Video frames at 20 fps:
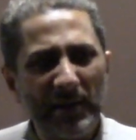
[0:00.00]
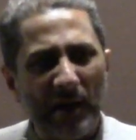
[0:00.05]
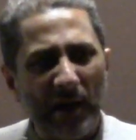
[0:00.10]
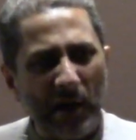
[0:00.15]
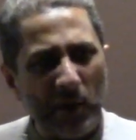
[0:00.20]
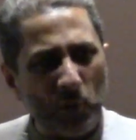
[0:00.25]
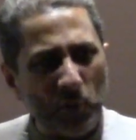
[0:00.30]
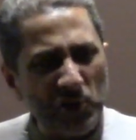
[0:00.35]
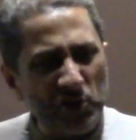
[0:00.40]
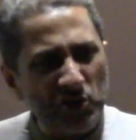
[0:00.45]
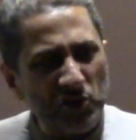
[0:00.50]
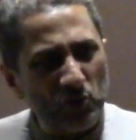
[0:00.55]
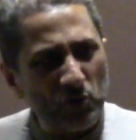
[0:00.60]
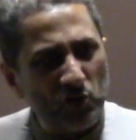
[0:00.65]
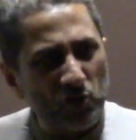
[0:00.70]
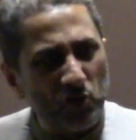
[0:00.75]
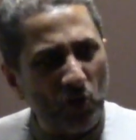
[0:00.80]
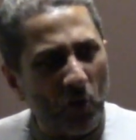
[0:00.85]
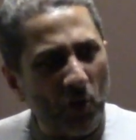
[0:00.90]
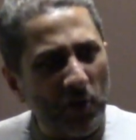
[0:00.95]
I wish to
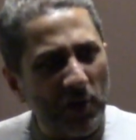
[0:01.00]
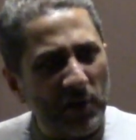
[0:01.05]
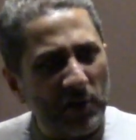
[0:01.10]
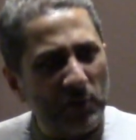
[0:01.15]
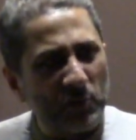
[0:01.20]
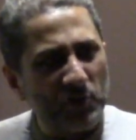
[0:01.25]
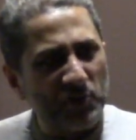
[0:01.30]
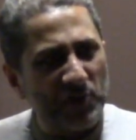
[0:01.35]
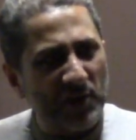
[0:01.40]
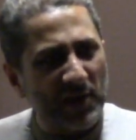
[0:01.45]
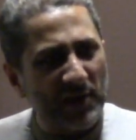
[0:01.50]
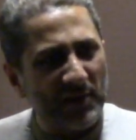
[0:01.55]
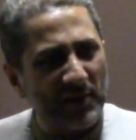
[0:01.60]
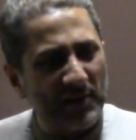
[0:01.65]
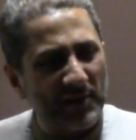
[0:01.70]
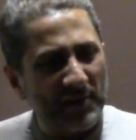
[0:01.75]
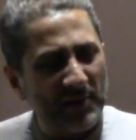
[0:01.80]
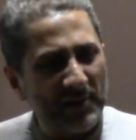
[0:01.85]
join Hussein.